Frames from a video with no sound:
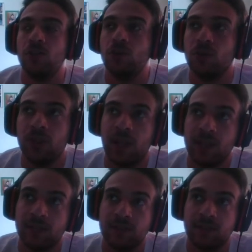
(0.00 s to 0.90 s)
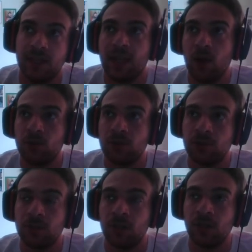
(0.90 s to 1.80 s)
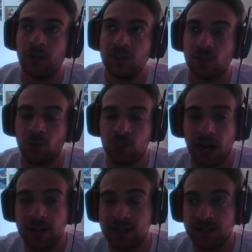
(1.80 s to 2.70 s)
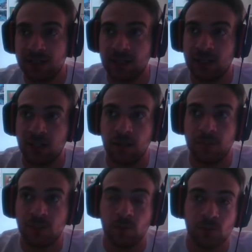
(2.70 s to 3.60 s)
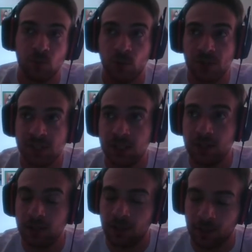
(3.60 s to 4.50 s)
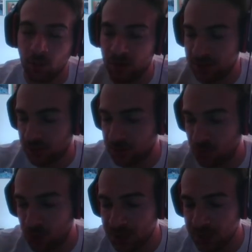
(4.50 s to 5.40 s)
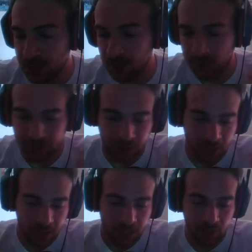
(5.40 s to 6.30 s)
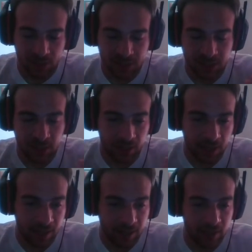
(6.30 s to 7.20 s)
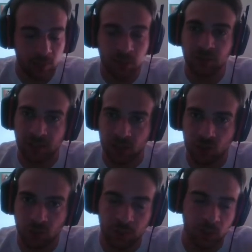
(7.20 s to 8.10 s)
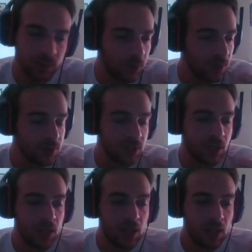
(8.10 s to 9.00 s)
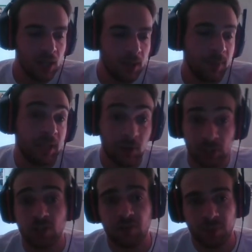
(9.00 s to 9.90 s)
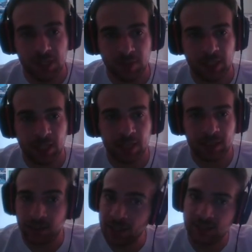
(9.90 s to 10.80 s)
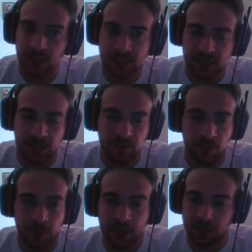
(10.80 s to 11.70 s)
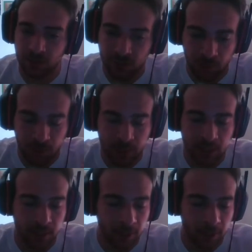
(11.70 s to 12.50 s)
could like take out some chalices and keep some swords in, like moving some swords in, but it was still like a little bit of tension between those. But now that you have Prismatic Ending, then that's even better if you're playing